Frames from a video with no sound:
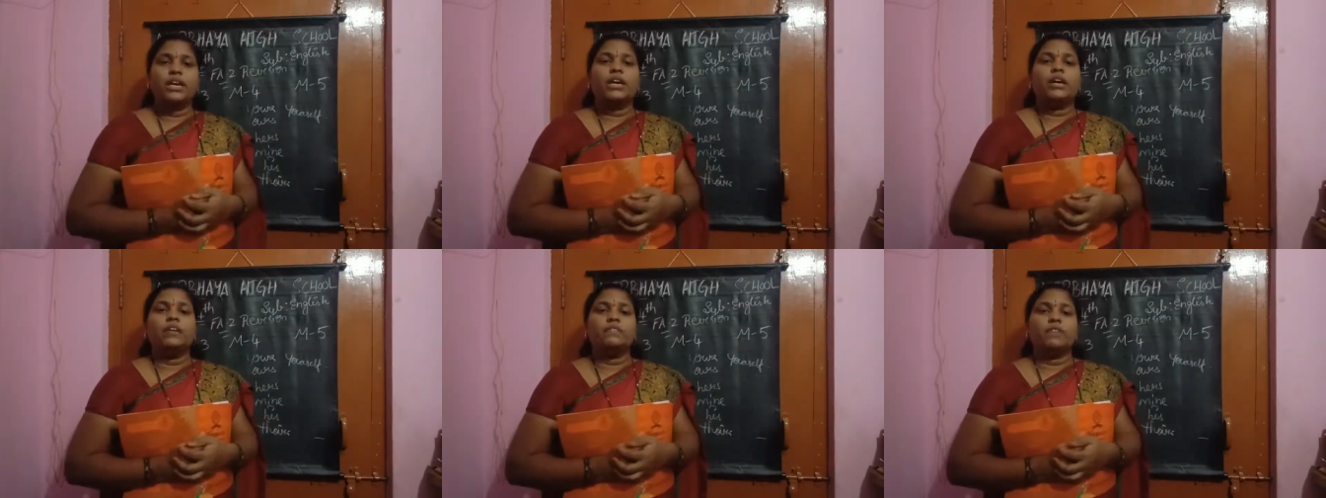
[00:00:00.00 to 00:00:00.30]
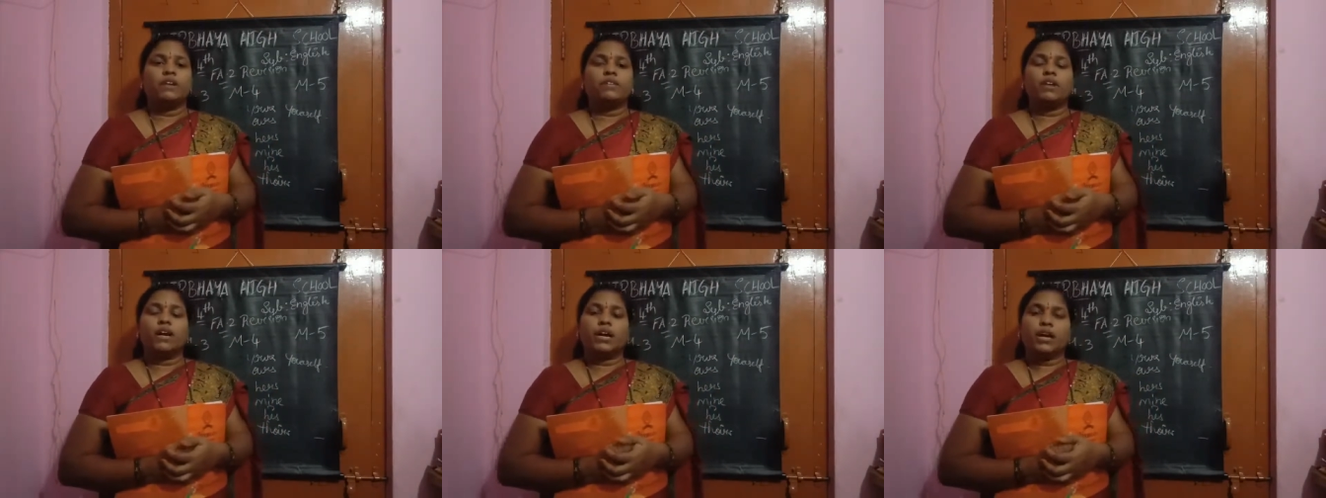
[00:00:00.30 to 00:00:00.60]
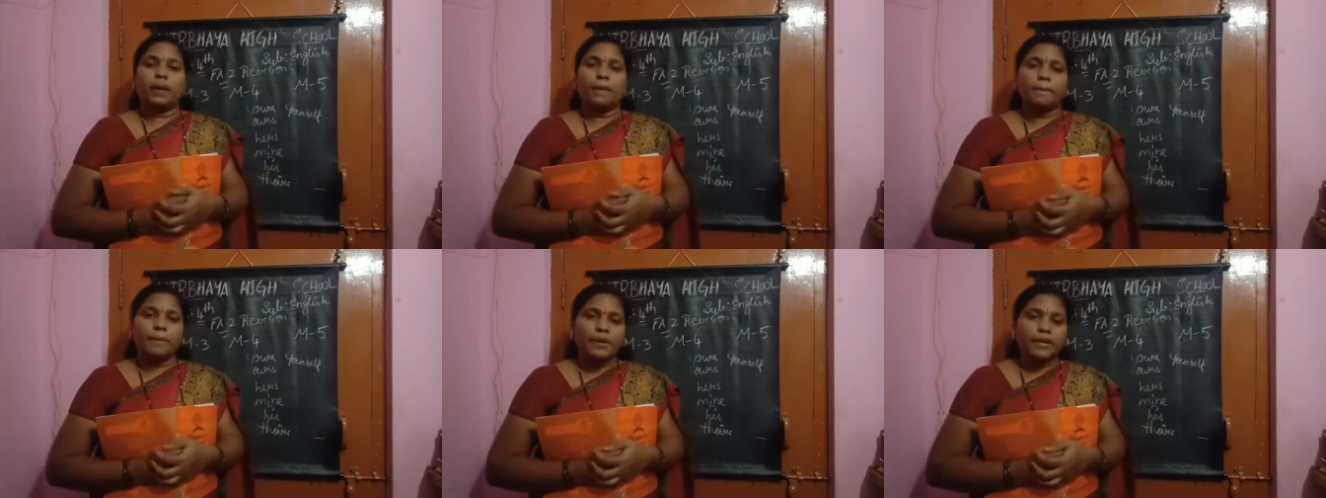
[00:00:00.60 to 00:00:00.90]
when we are
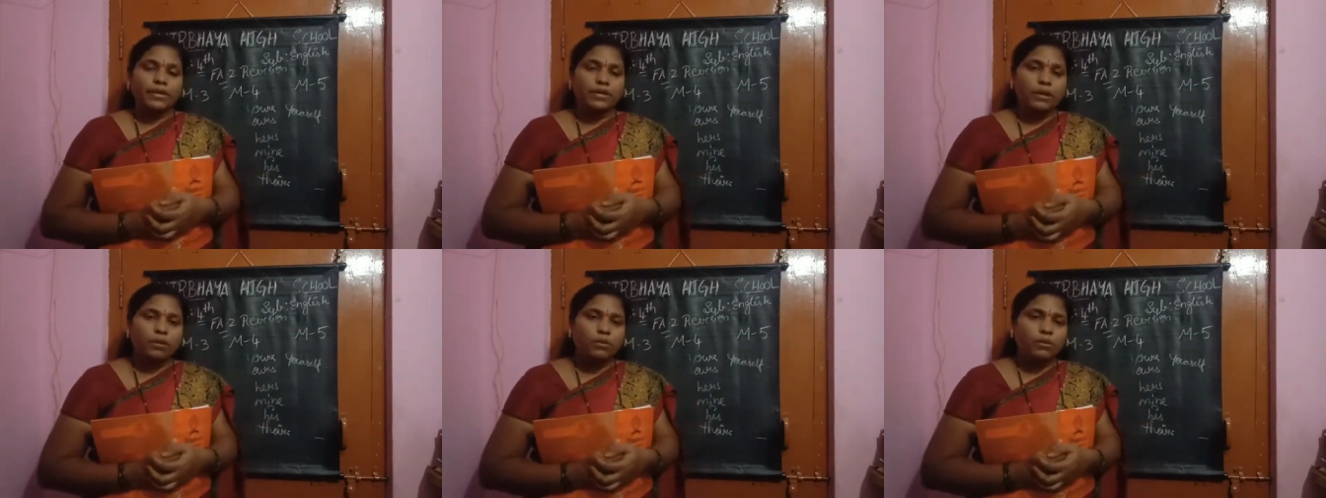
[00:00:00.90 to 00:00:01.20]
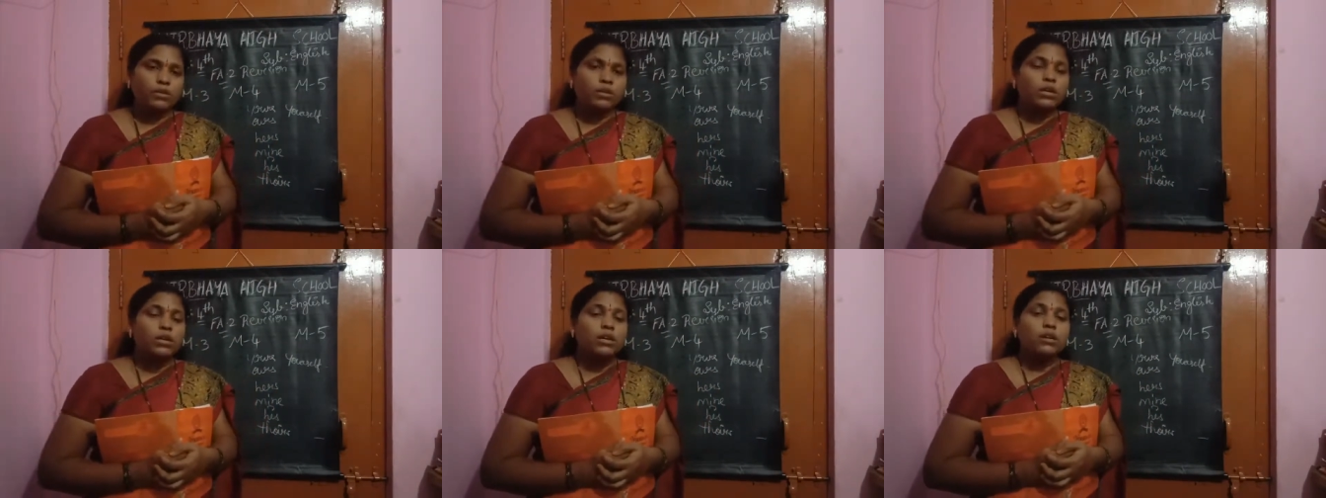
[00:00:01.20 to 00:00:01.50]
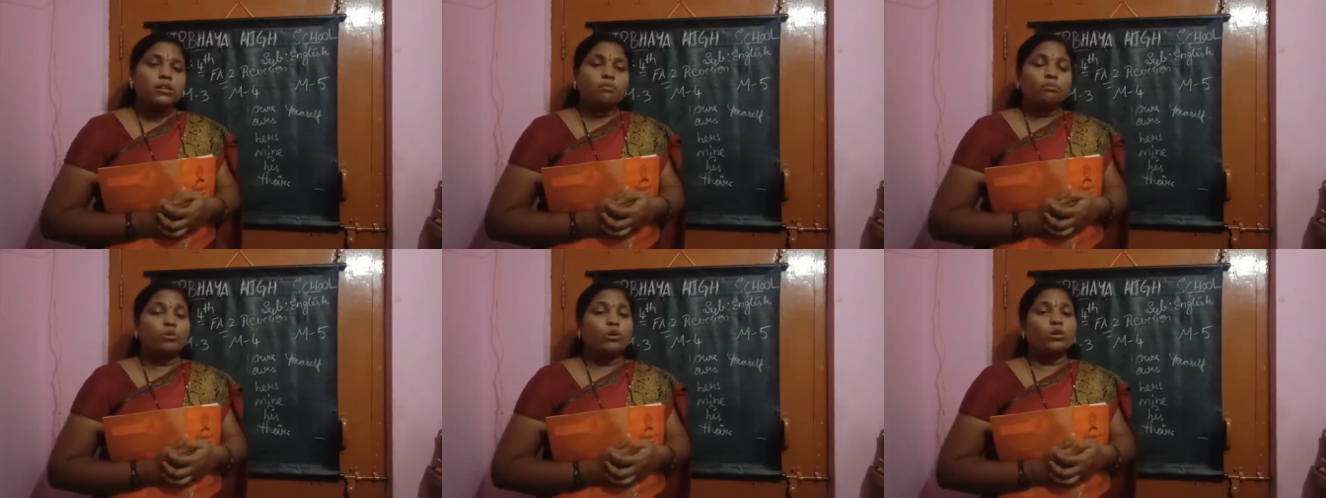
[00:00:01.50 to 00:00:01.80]
comparing about
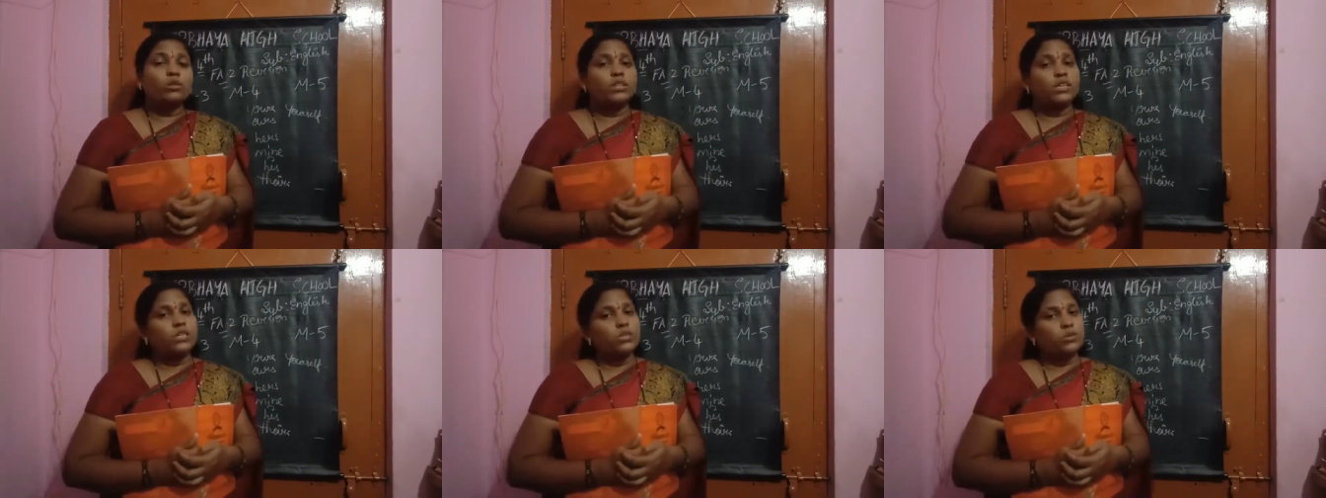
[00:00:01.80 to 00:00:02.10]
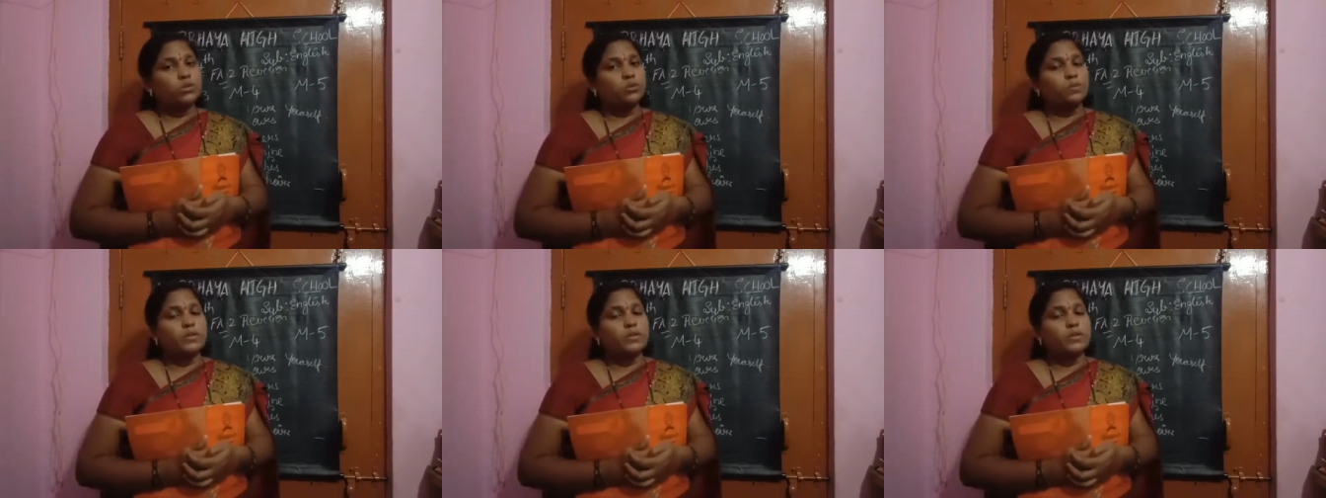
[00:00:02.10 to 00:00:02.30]
more than two